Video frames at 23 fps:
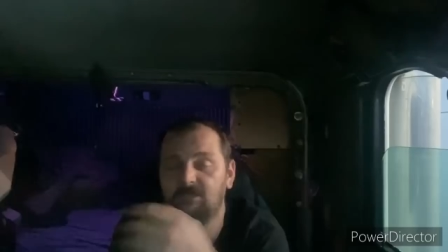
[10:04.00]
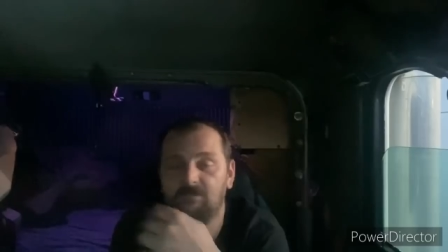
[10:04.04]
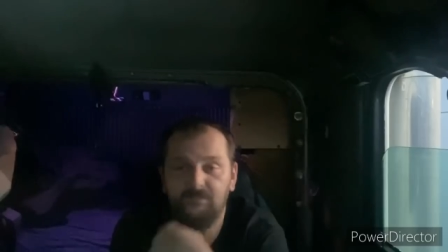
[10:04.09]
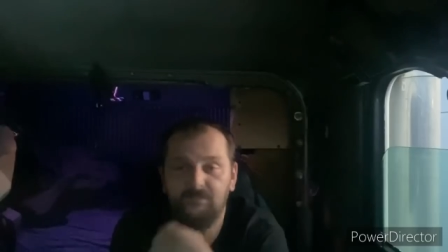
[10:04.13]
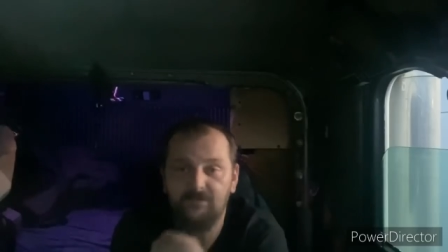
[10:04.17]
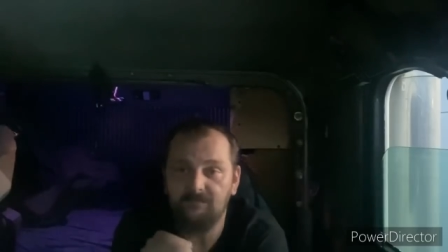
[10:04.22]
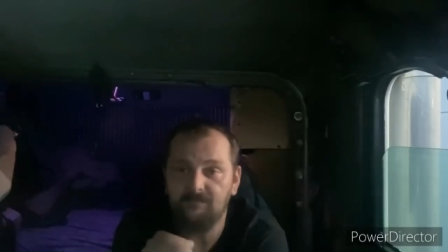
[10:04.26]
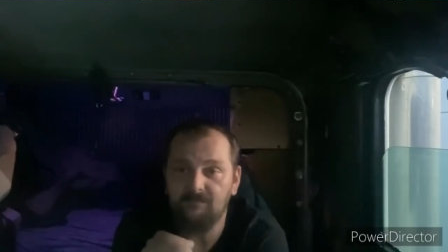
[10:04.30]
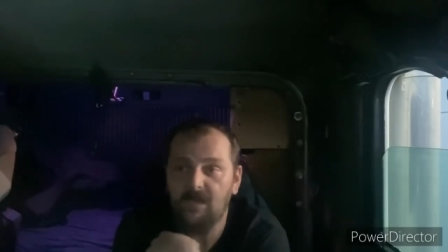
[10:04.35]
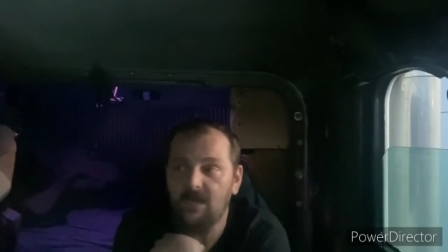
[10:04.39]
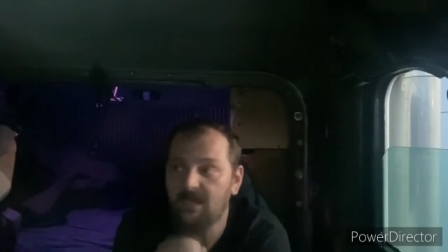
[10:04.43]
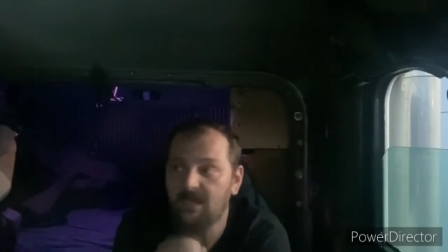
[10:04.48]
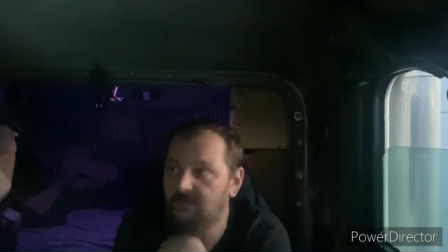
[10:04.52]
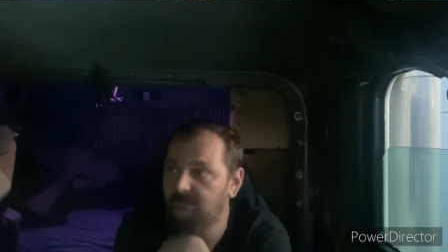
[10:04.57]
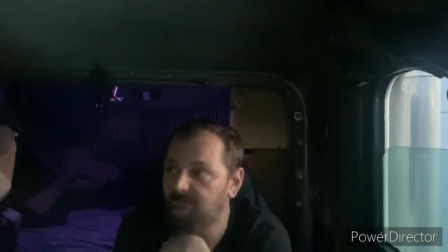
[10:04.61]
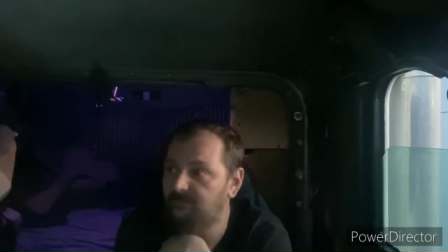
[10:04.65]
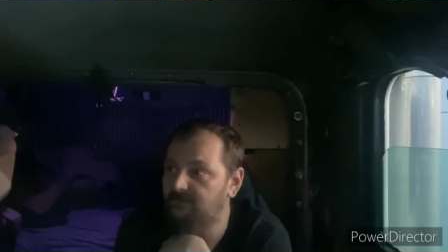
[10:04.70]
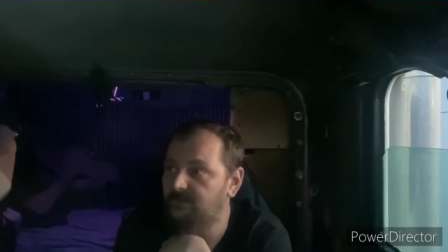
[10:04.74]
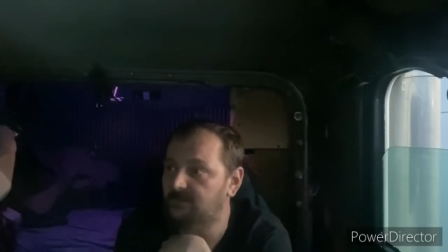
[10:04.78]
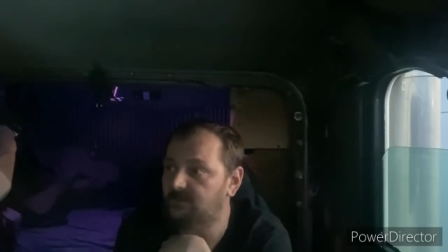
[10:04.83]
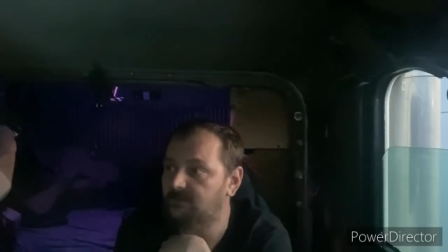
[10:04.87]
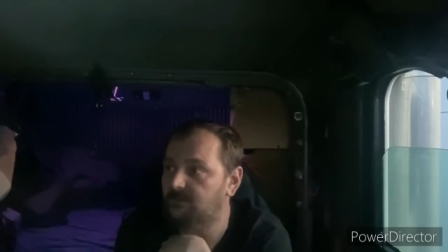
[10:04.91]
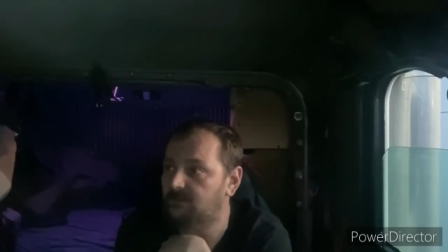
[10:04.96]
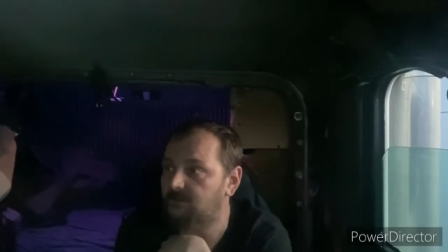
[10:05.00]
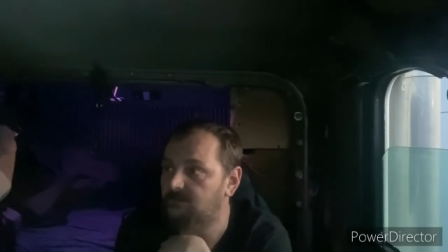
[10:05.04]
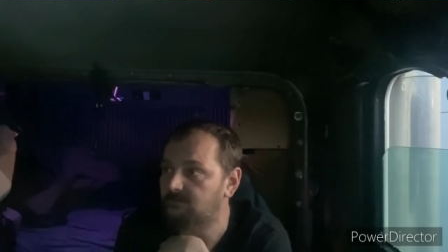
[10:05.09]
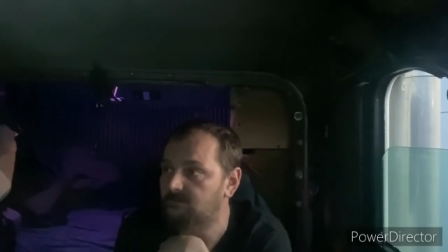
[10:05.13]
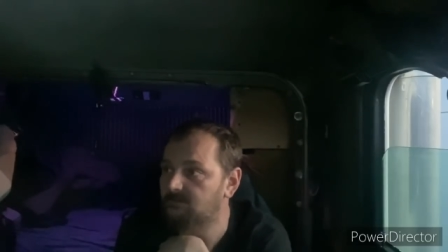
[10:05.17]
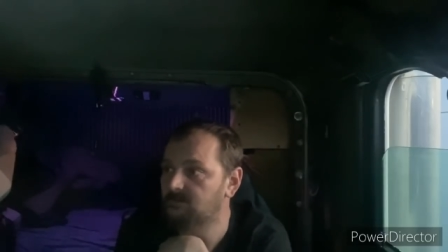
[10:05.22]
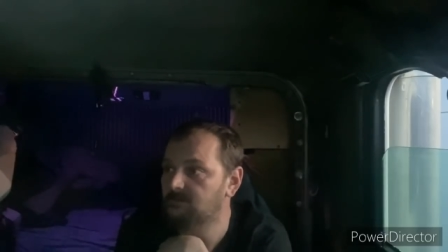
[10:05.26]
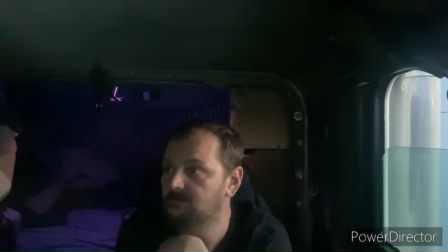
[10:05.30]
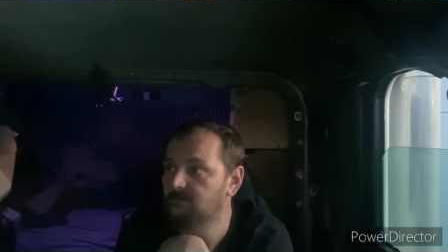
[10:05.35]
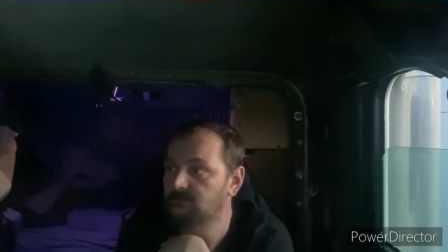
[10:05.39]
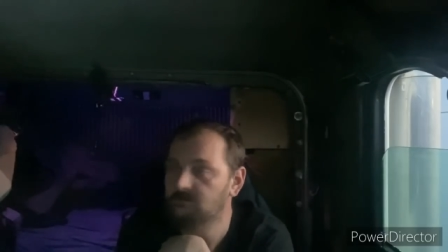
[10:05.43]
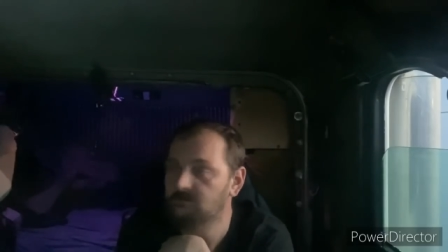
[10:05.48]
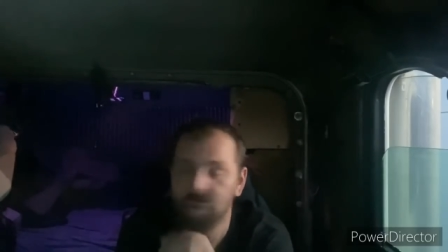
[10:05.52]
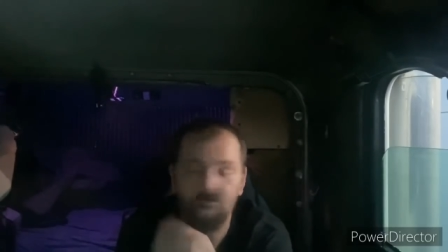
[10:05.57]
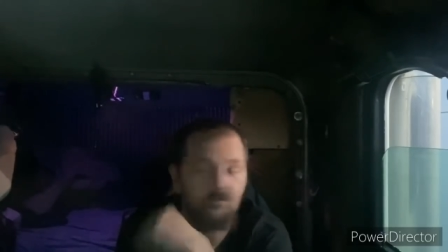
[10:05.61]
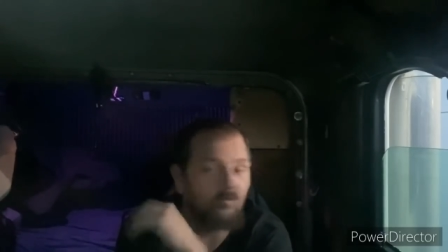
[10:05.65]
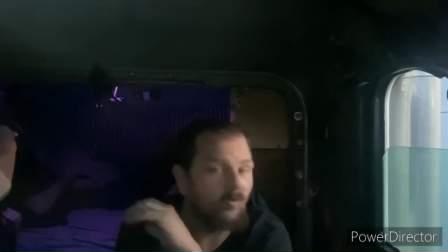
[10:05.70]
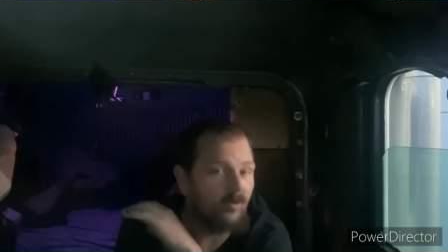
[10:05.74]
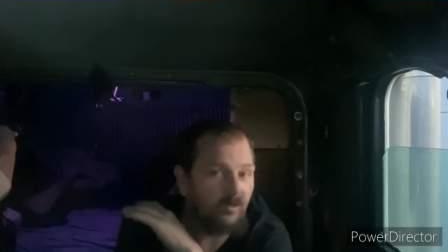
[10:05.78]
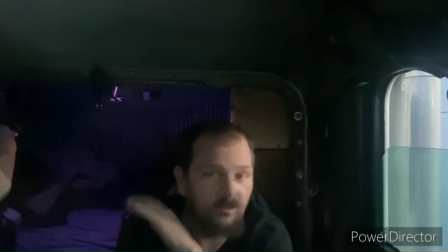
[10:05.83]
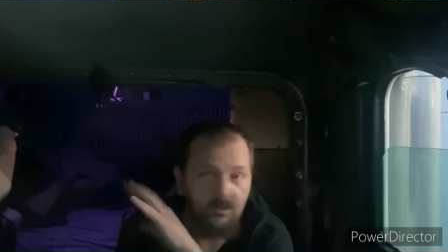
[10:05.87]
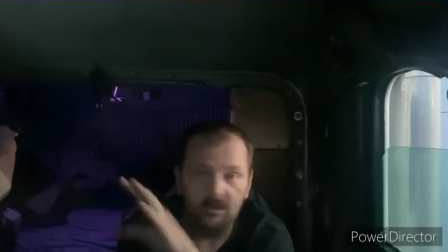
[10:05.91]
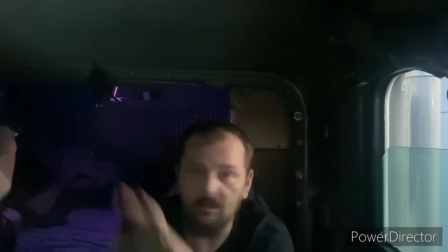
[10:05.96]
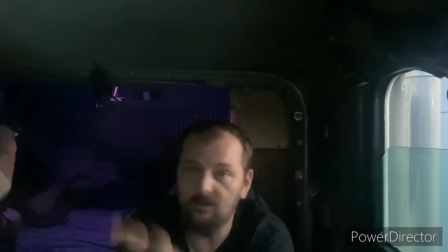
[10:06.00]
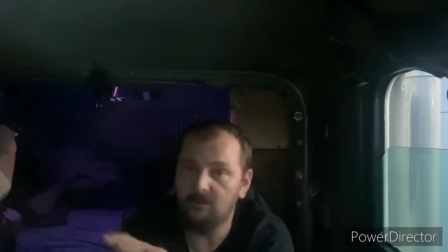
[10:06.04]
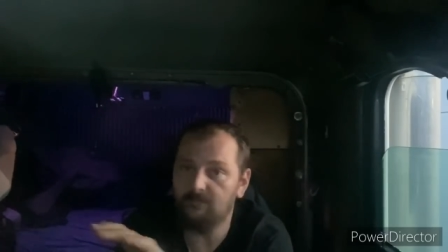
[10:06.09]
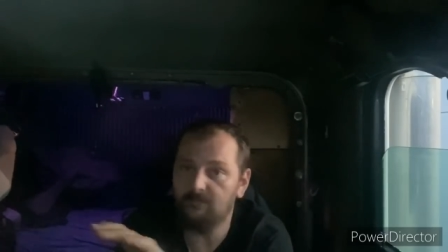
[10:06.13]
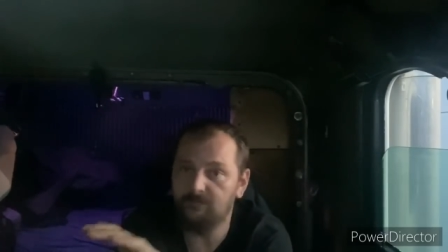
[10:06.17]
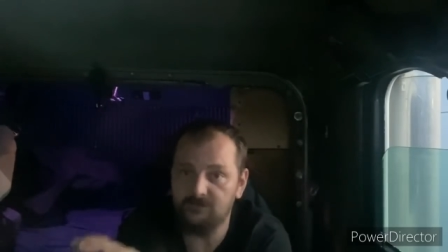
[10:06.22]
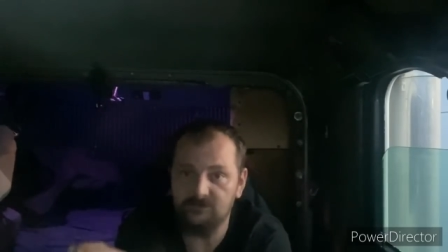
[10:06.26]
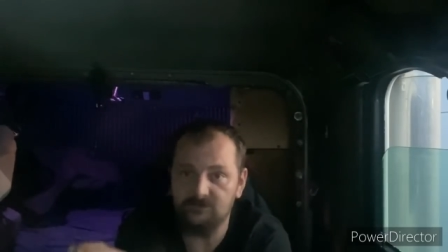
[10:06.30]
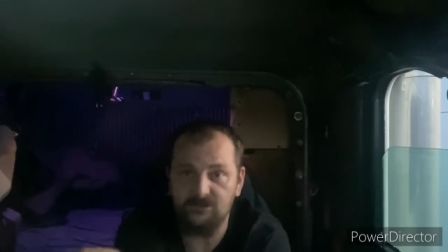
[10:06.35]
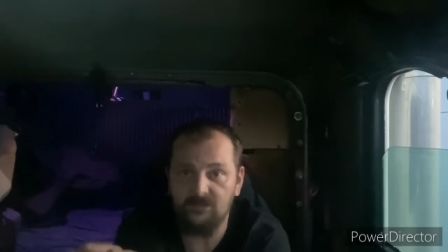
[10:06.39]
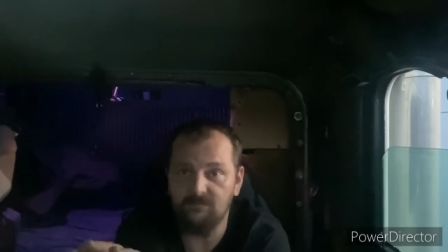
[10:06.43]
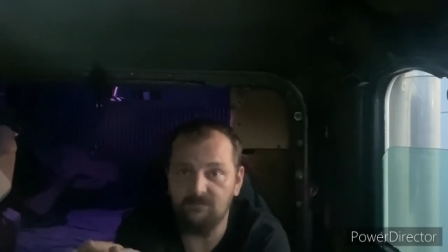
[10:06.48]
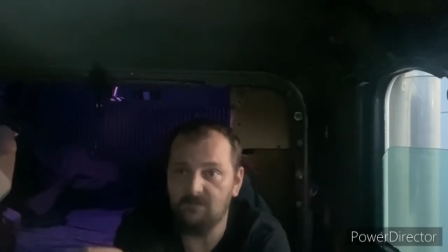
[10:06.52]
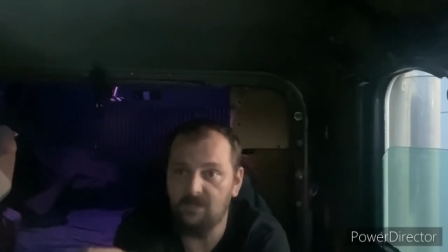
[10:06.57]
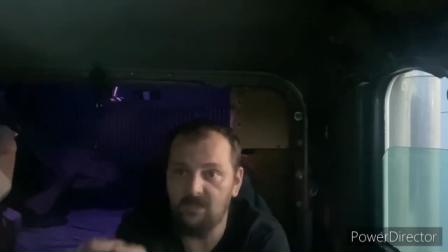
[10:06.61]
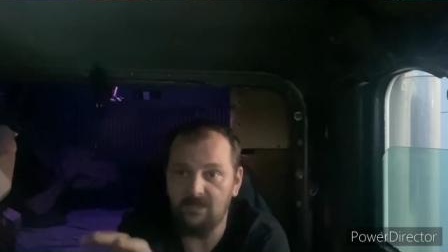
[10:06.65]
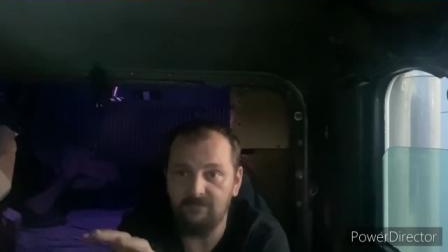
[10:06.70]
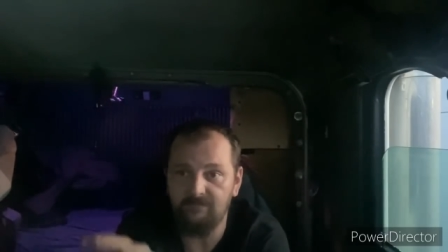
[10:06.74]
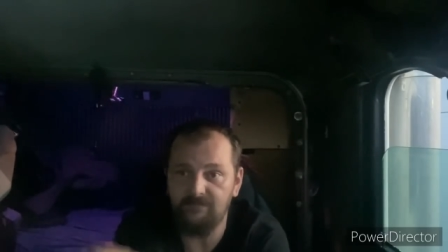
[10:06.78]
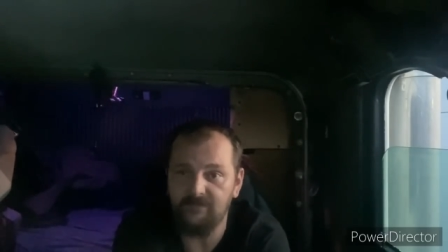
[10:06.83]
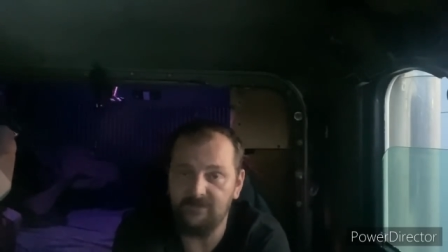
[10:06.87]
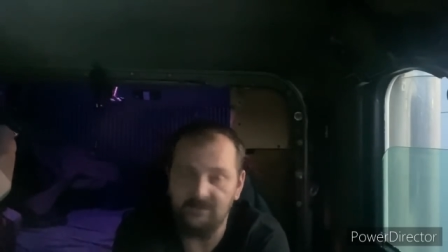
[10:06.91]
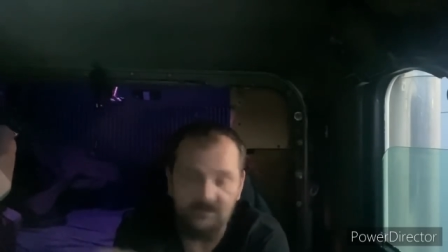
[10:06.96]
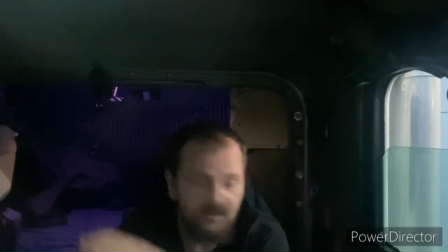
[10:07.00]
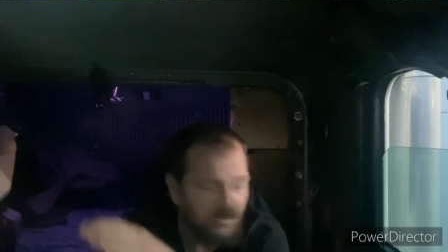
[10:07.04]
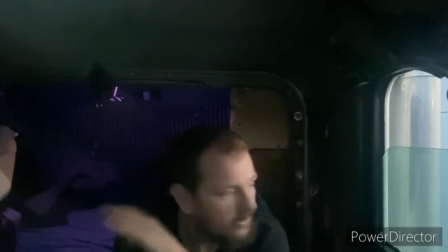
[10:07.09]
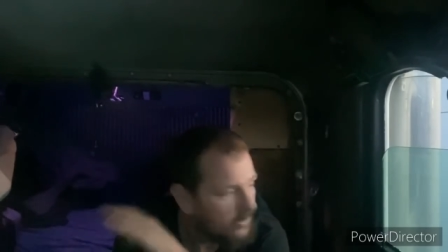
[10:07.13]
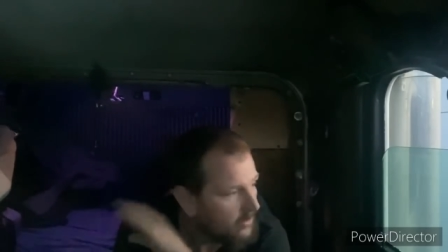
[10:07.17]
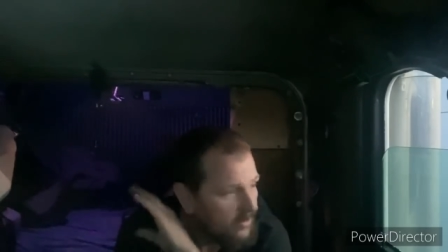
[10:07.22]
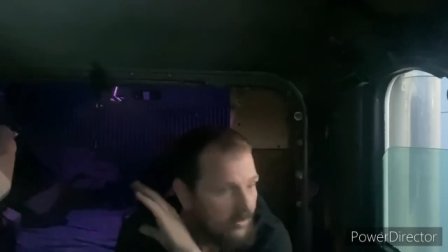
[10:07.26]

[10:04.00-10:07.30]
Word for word: my opinion. It's 100% my opinion.